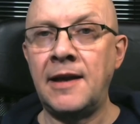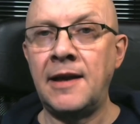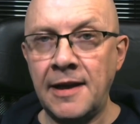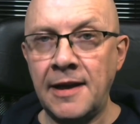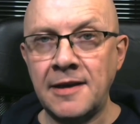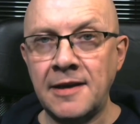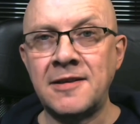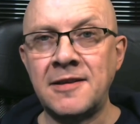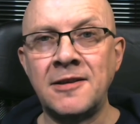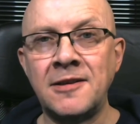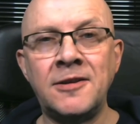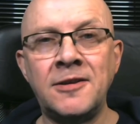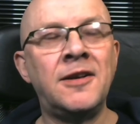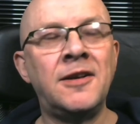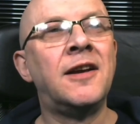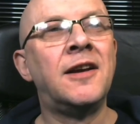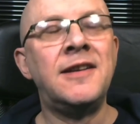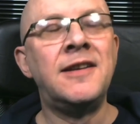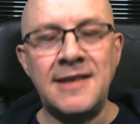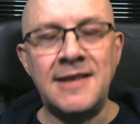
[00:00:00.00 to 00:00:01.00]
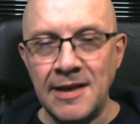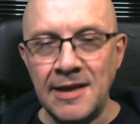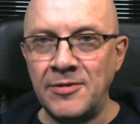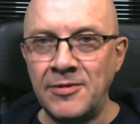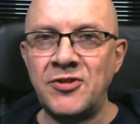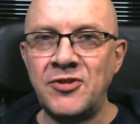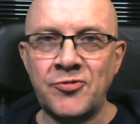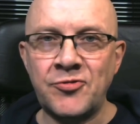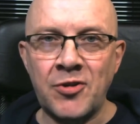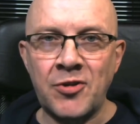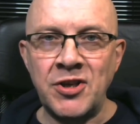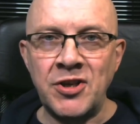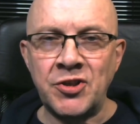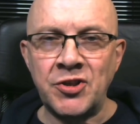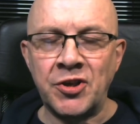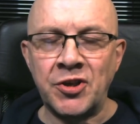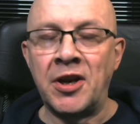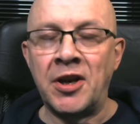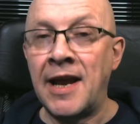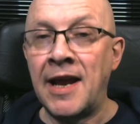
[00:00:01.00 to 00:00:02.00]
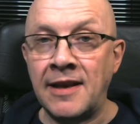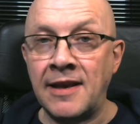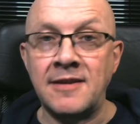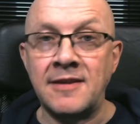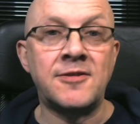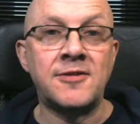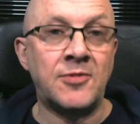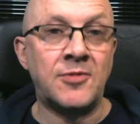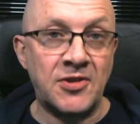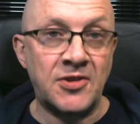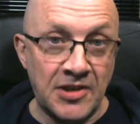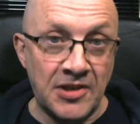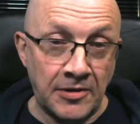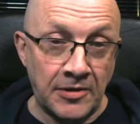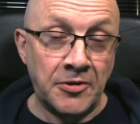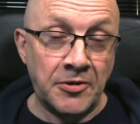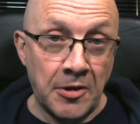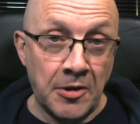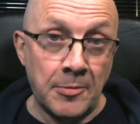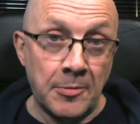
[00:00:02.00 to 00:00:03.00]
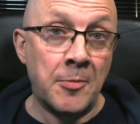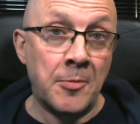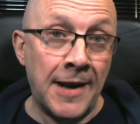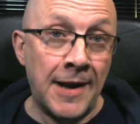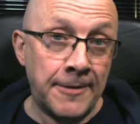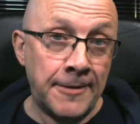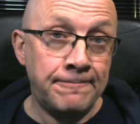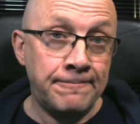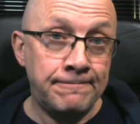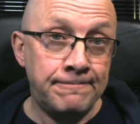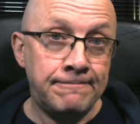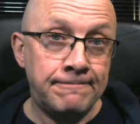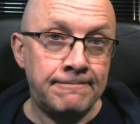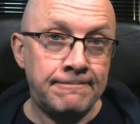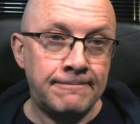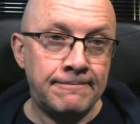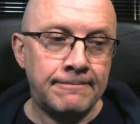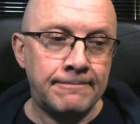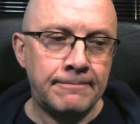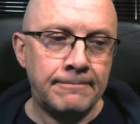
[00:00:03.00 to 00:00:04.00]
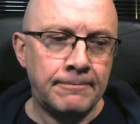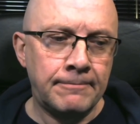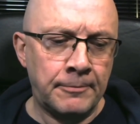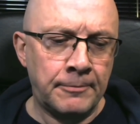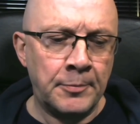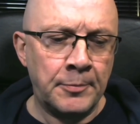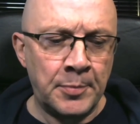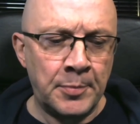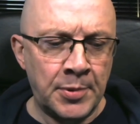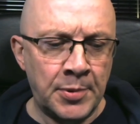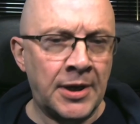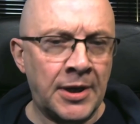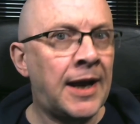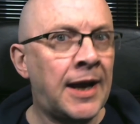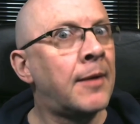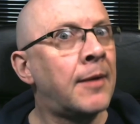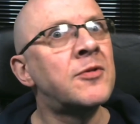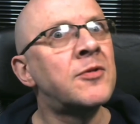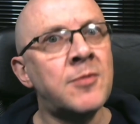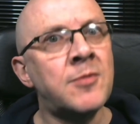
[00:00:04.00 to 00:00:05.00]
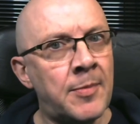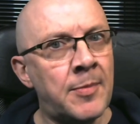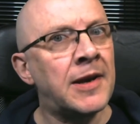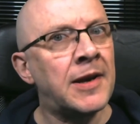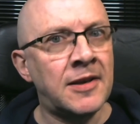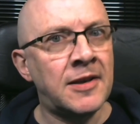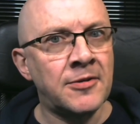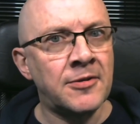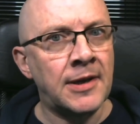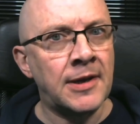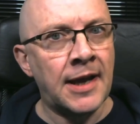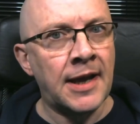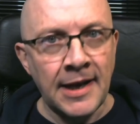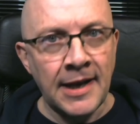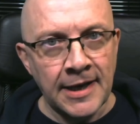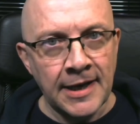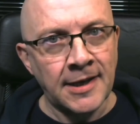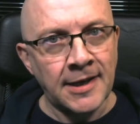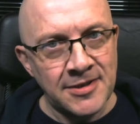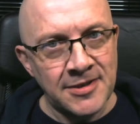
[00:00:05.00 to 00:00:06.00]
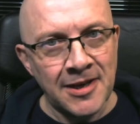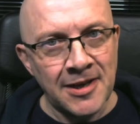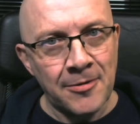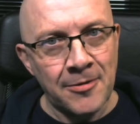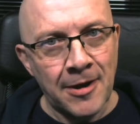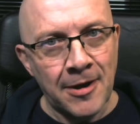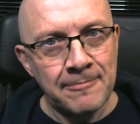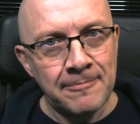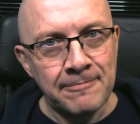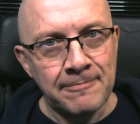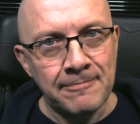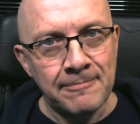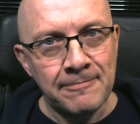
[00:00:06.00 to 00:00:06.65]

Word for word: Excellent demonstration, handsome stunt double man. Perhaps we better do it a little slower.